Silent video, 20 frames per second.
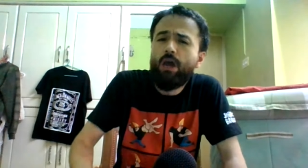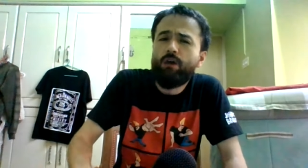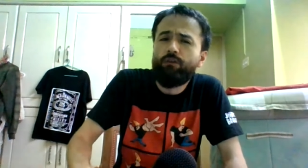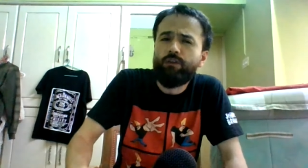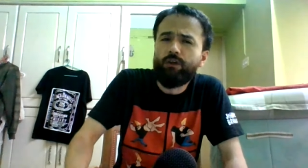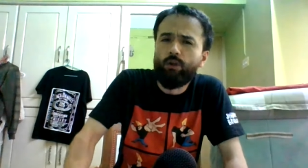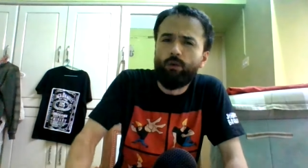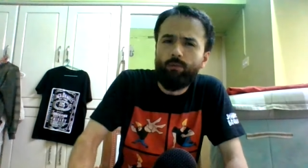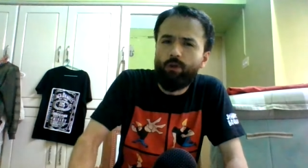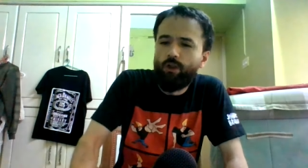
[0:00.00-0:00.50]

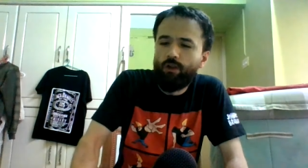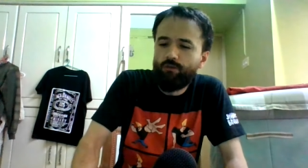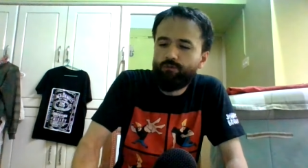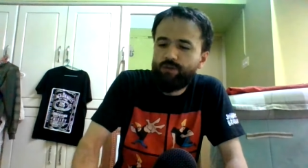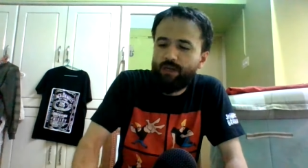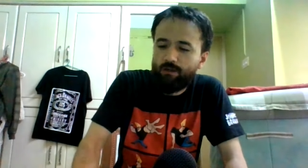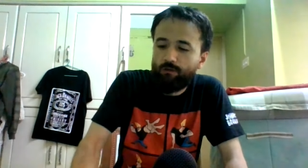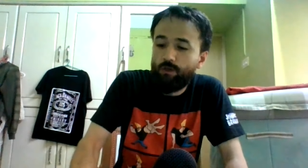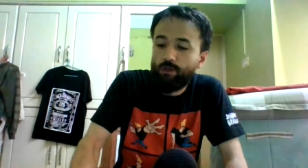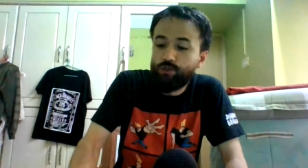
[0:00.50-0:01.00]
the global
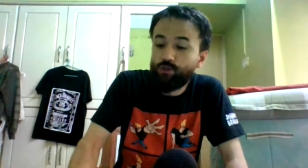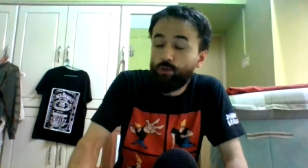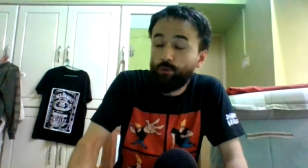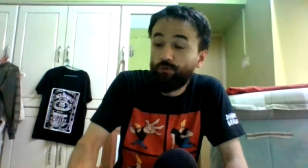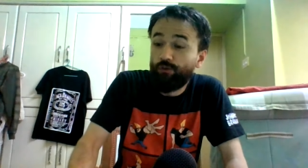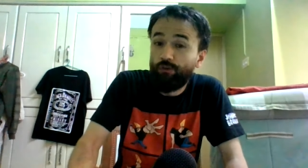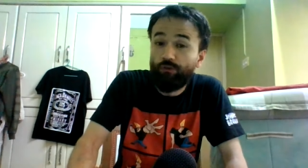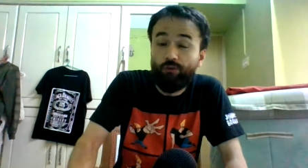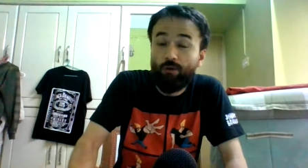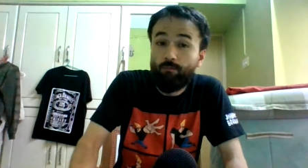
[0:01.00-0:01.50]
technological
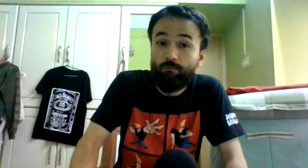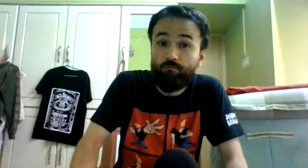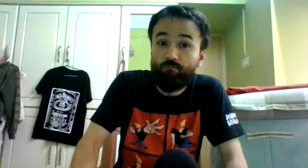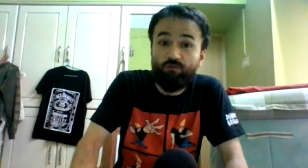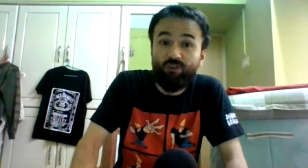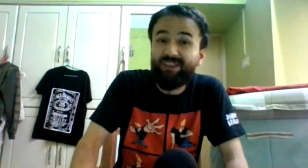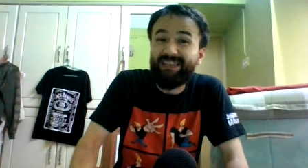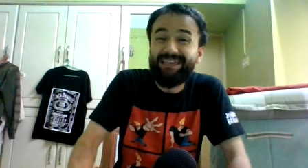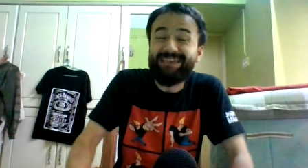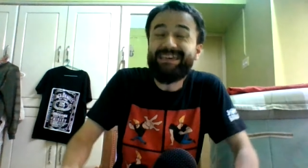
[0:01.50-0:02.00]
system
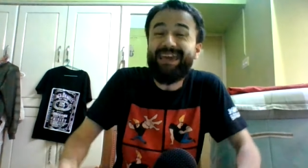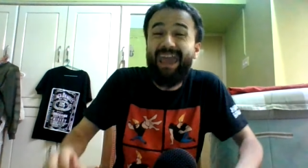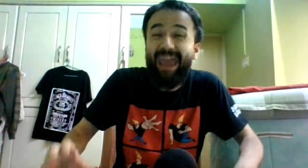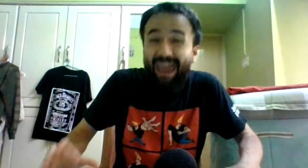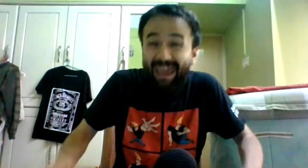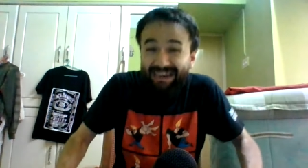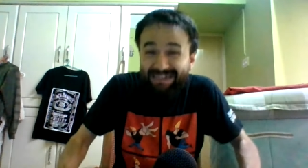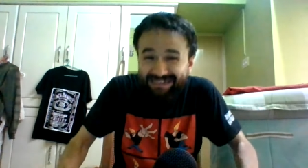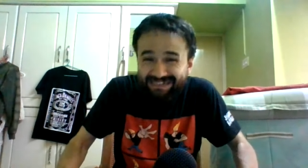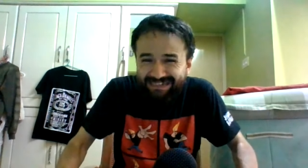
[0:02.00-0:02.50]
really
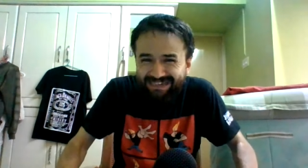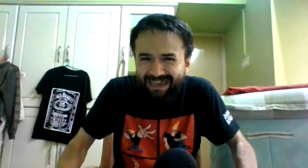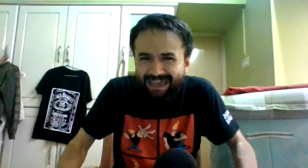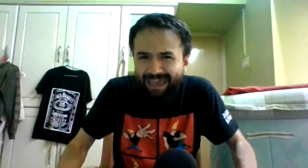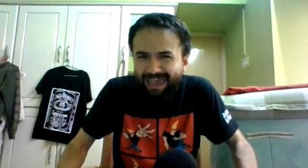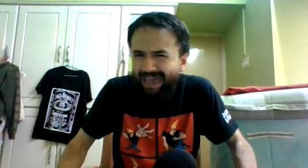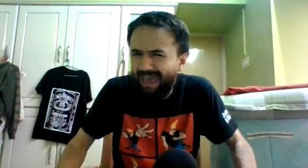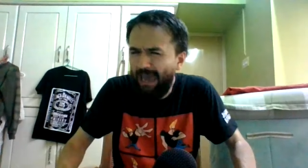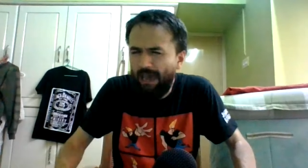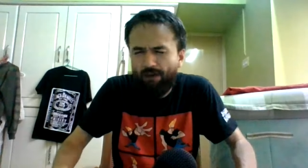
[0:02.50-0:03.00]
can't
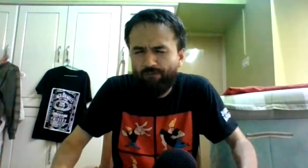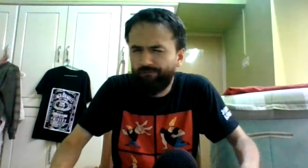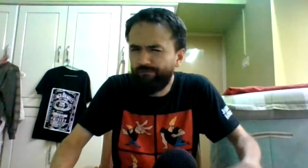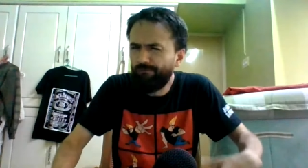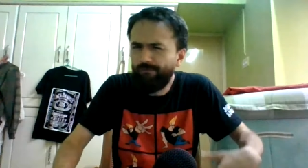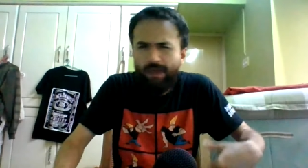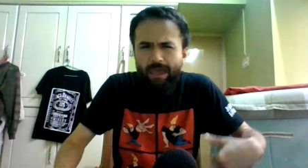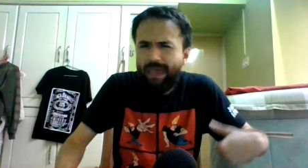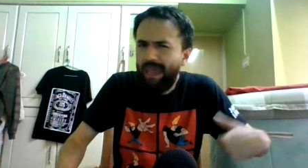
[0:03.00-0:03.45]
have